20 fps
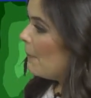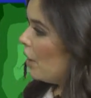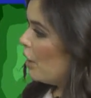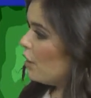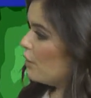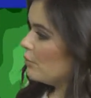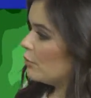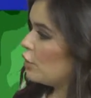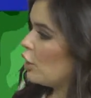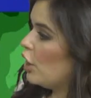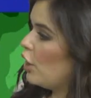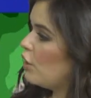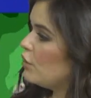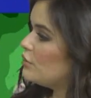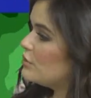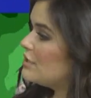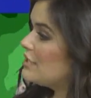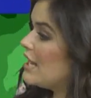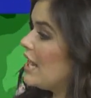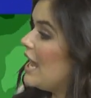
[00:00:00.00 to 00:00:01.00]
Palm
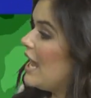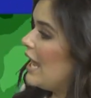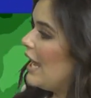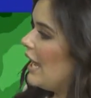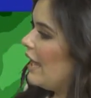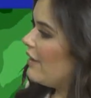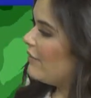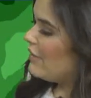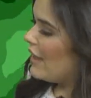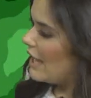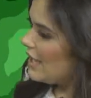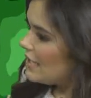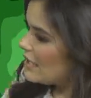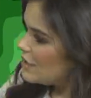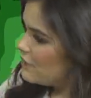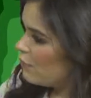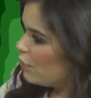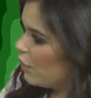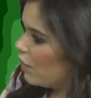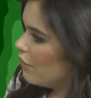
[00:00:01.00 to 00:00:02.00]
Coast, uh, that
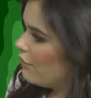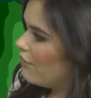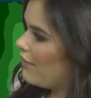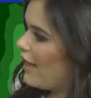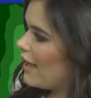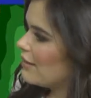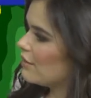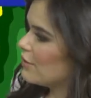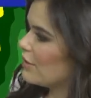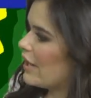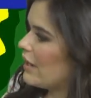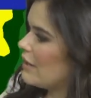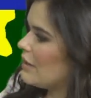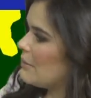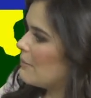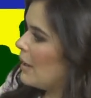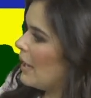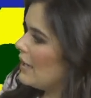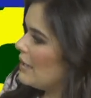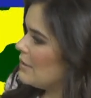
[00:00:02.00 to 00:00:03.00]
is for Flagler
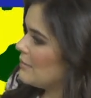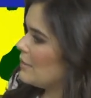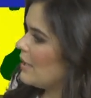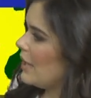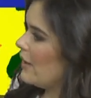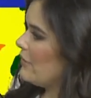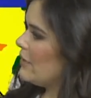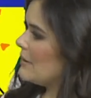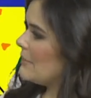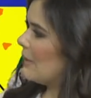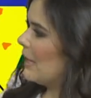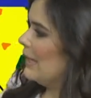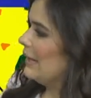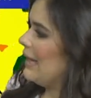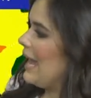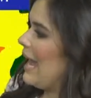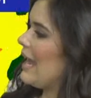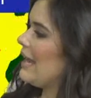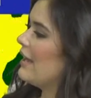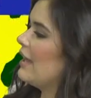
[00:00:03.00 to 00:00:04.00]
County, Putnam County,
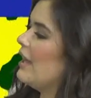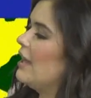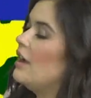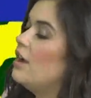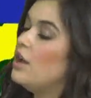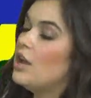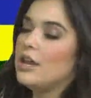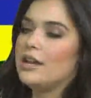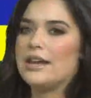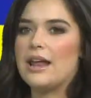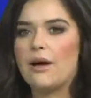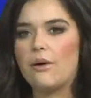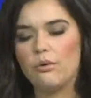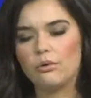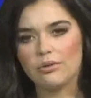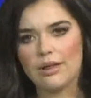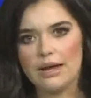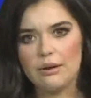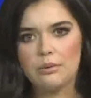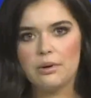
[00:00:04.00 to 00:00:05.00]
Palatka. Now,
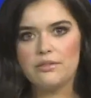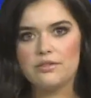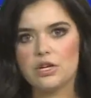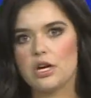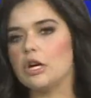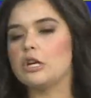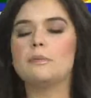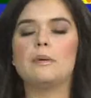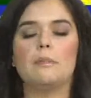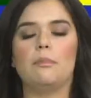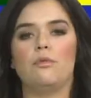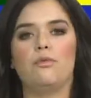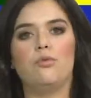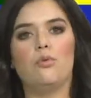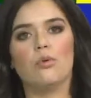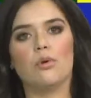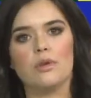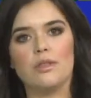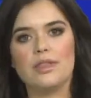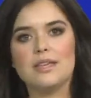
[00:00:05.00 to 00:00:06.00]
like we've talked about
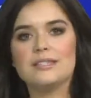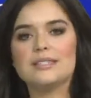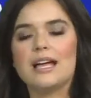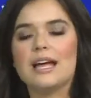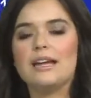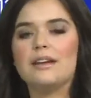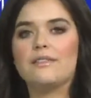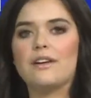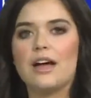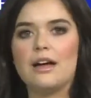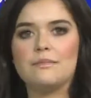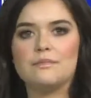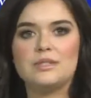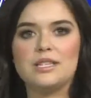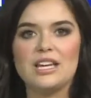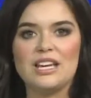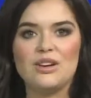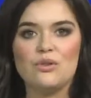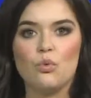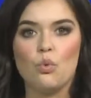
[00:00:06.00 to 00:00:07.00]
before, this kind of comes
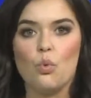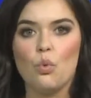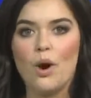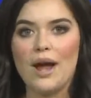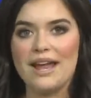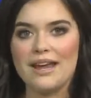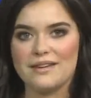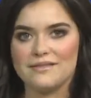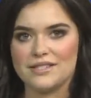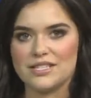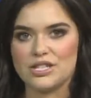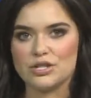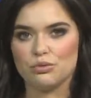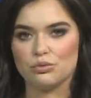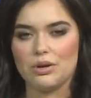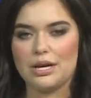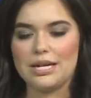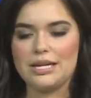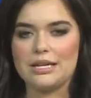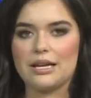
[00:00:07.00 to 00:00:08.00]
in waves. This
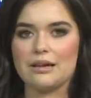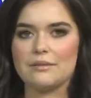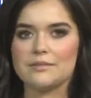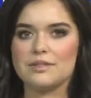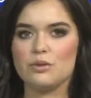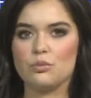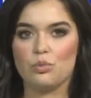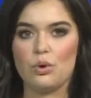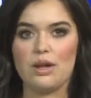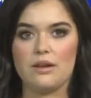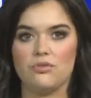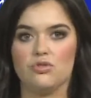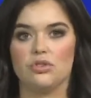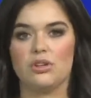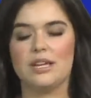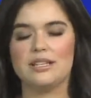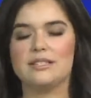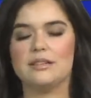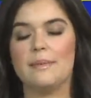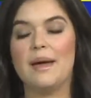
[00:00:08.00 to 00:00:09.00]
rain comes in waves. You'll
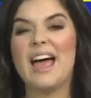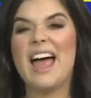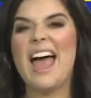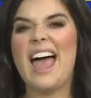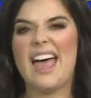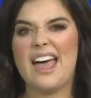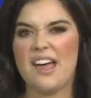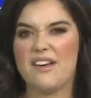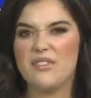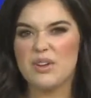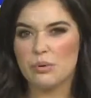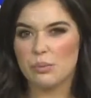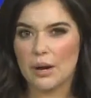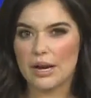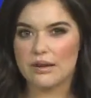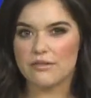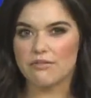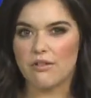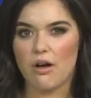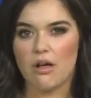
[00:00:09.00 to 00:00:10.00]
get some heavy
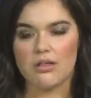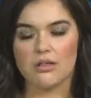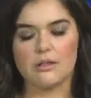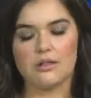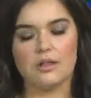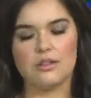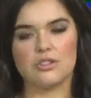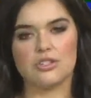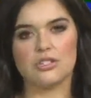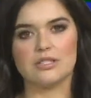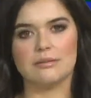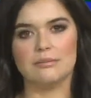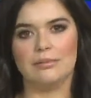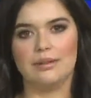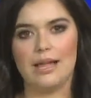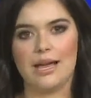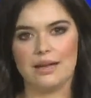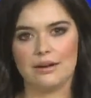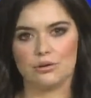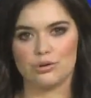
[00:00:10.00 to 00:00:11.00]
rainfall and then just some
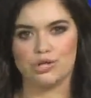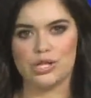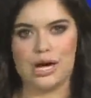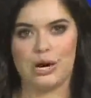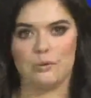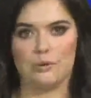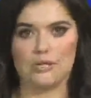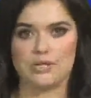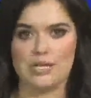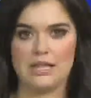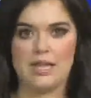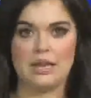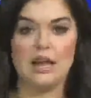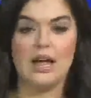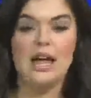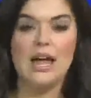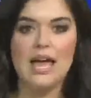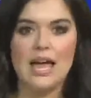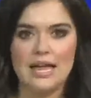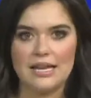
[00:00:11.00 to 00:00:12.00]
lighter showers and then
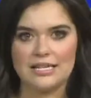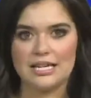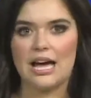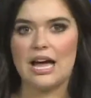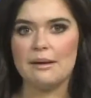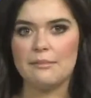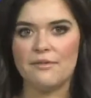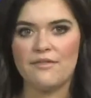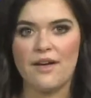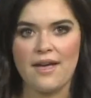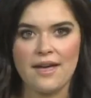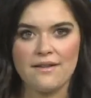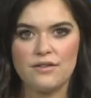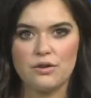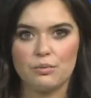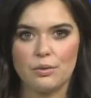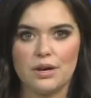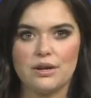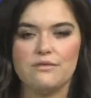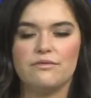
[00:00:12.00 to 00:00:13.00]
a time of
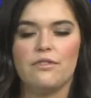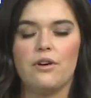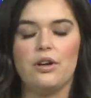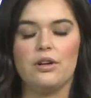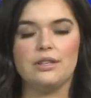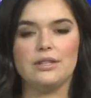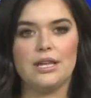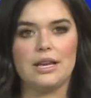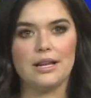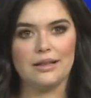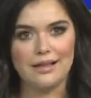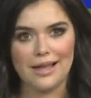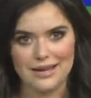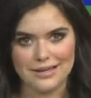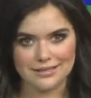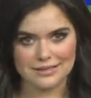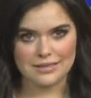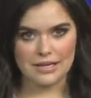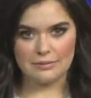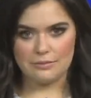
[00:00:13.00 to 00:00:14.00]
heavy rainfall and then it
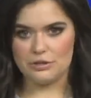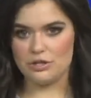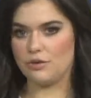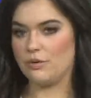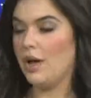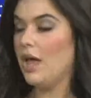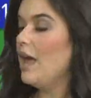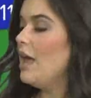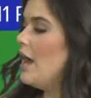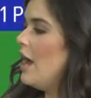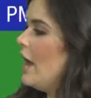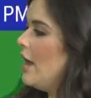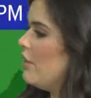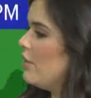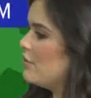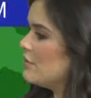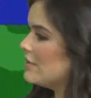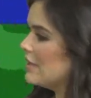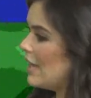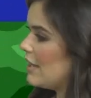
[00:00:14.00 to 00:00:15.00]
lightens up to uh,
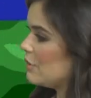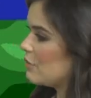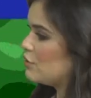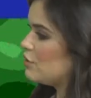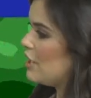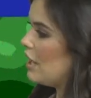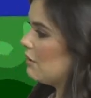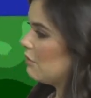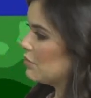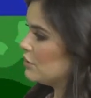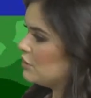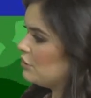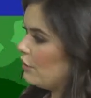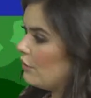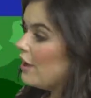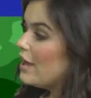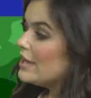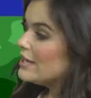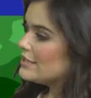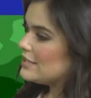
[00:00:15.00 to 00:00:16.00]
those lighter showers.
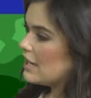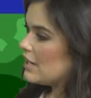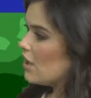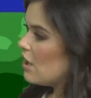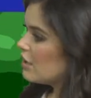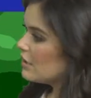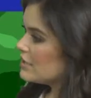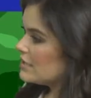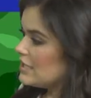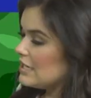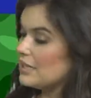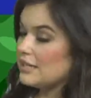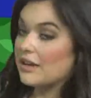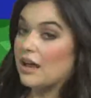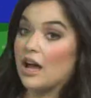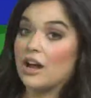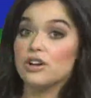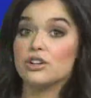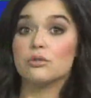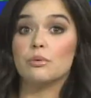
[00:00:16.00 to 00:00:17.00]
So St. Augustine
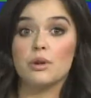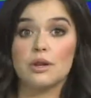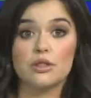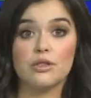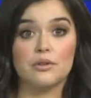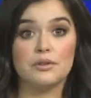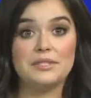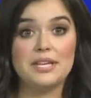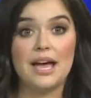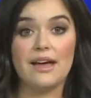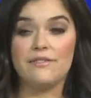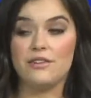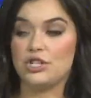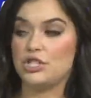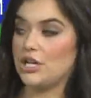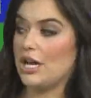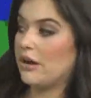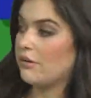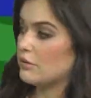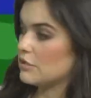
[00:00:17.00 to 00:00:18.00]
under one of those heavy
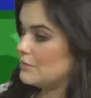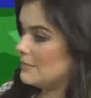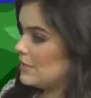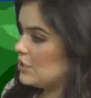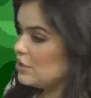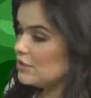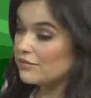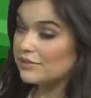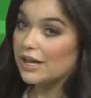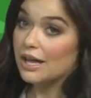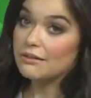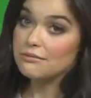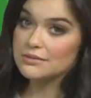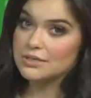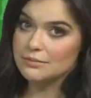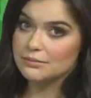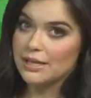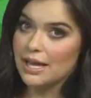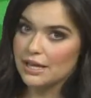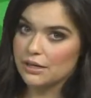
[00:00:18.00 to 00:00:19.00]
showers, but you've got
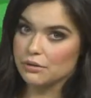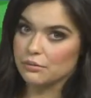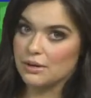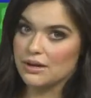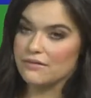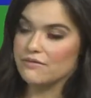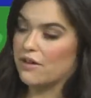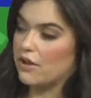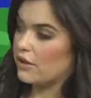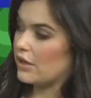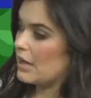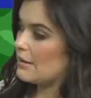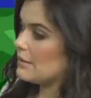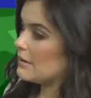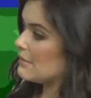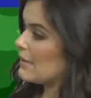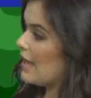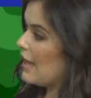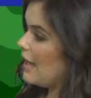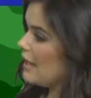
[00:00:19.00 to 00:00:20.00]
some lighter rainfall
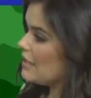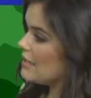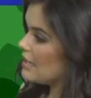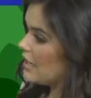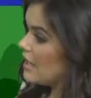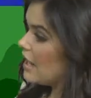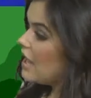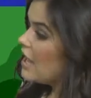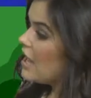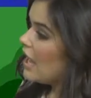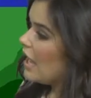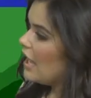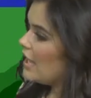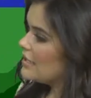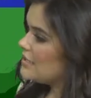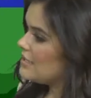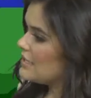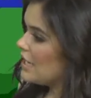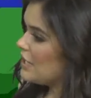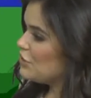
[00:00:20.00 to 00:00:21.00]
coming behind it.
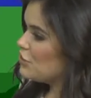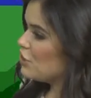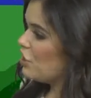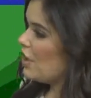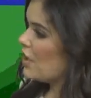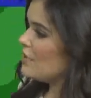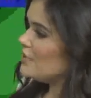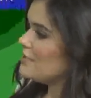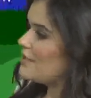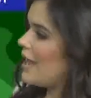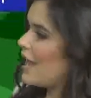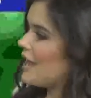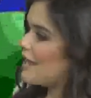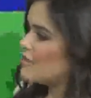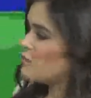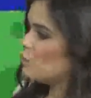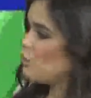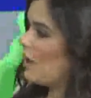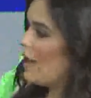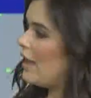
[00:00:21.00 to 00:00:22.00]
Uh, St. Johns
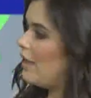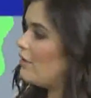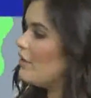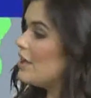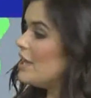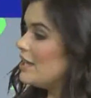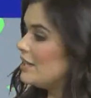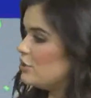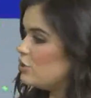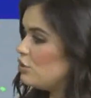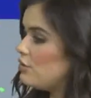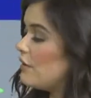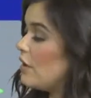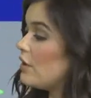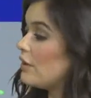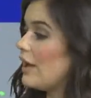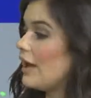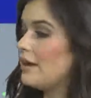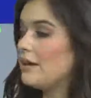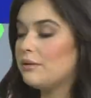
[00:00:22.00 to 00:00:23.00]
as well.
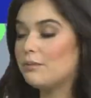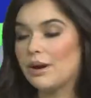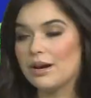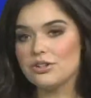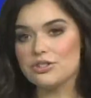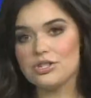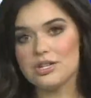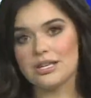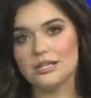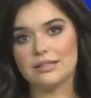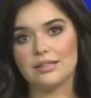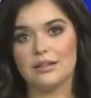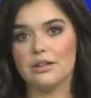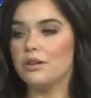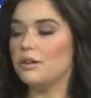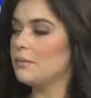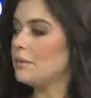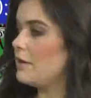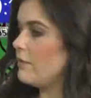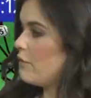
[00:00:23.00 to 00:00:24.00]
Duval County, we're actually getting a
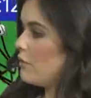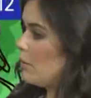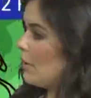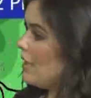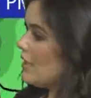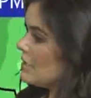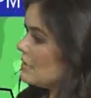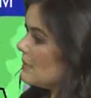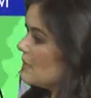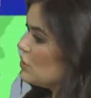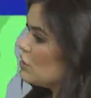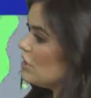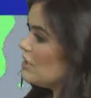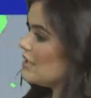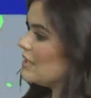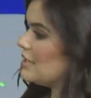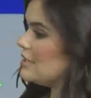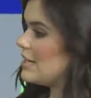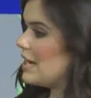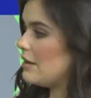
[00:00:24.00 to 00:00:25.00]
little bit of a break, especially
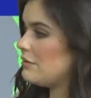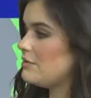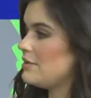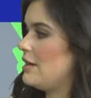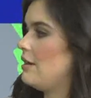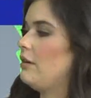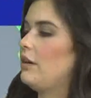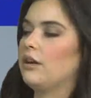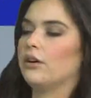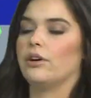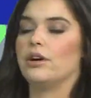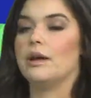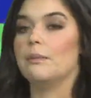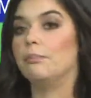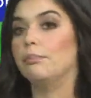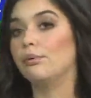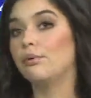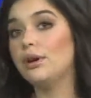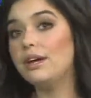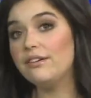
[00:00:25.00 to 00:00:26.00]
in the downtown area.
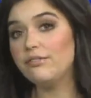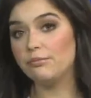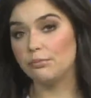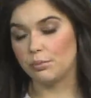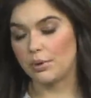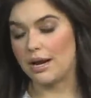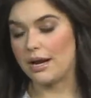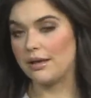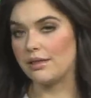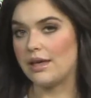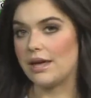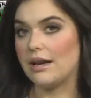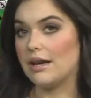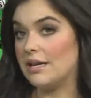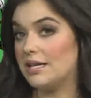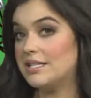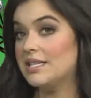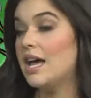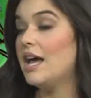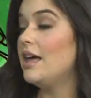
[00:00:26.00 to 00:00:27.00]
Brief break, that
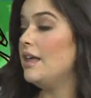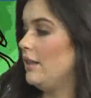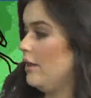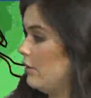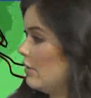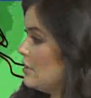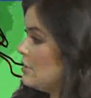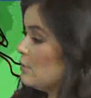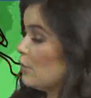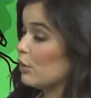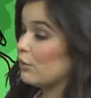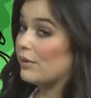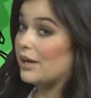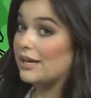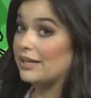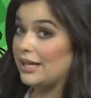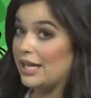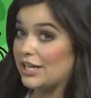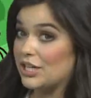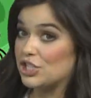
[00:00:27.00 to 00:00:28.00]
is. There is more
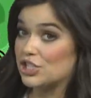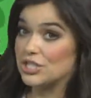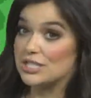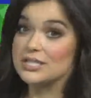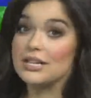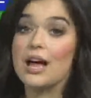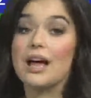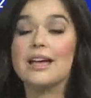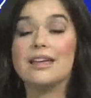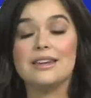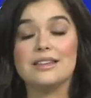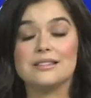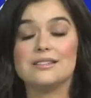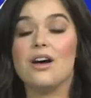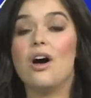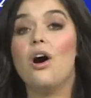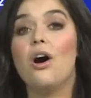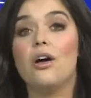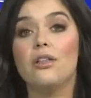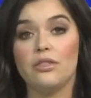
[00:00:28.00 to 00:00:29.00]
rain, like you just saw. It is
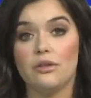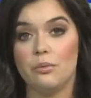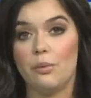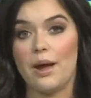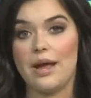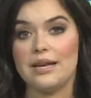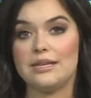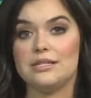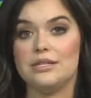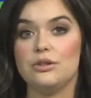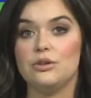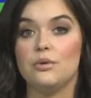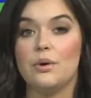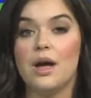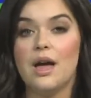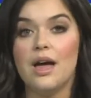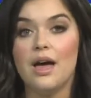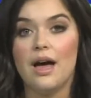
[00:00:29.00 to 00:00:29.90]
on the way to